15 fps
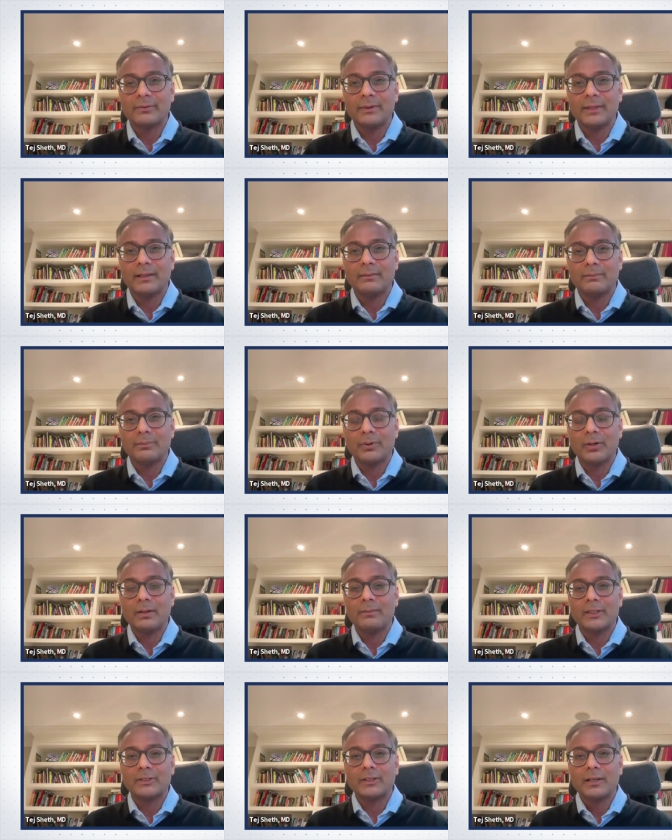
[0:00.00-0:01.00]
we can pretty
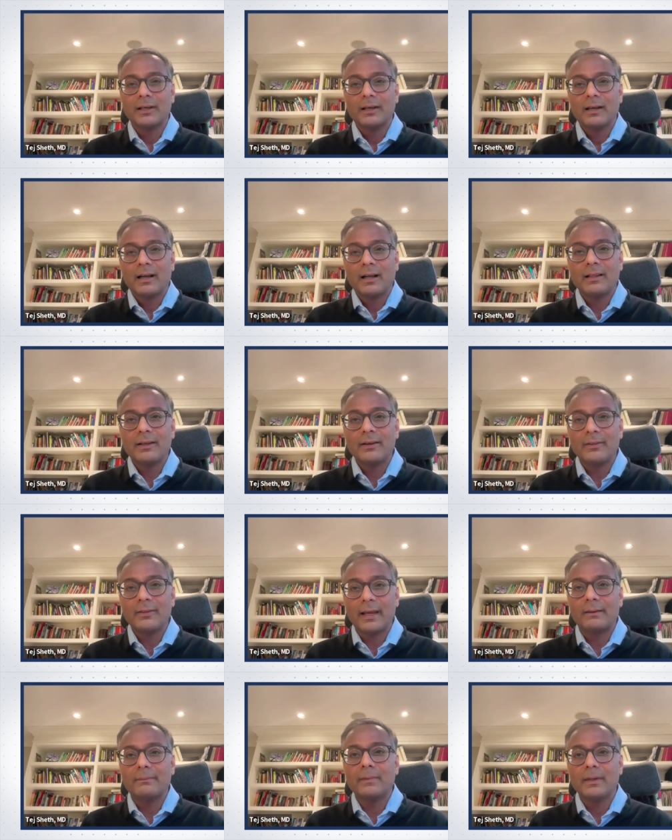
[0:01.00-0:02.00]
much clear
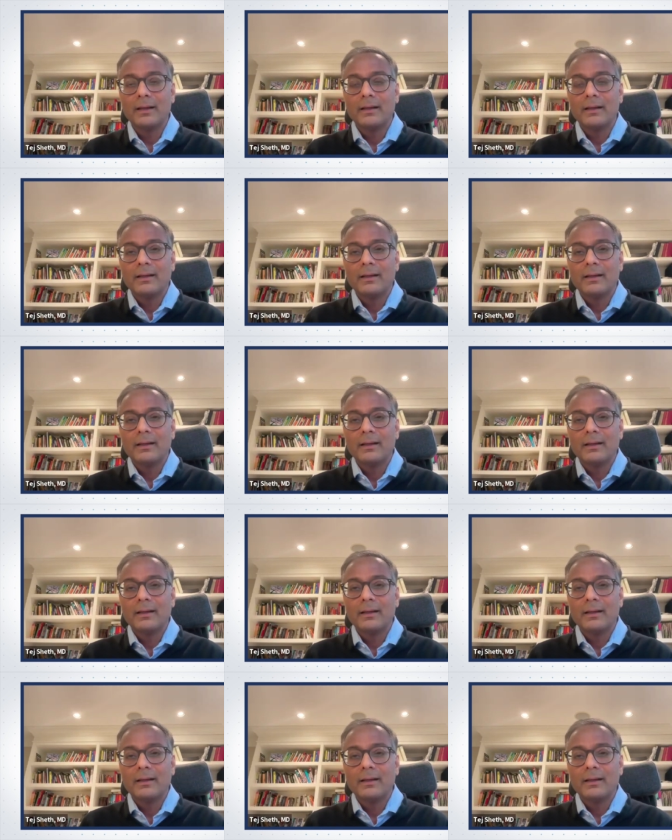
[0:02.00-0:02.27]
them